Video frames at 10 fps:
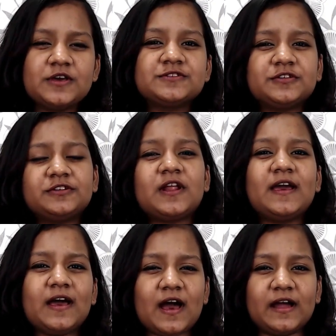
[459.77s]
so
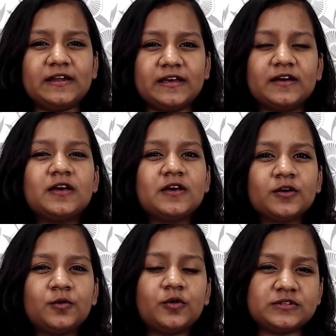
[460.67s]
try adding
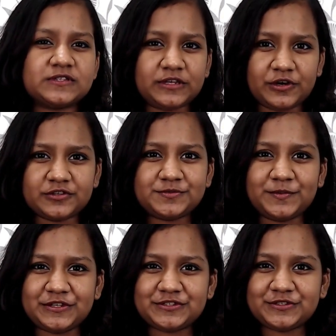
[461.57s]
quotes in your
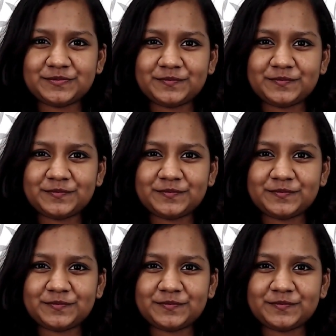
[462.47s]
speech.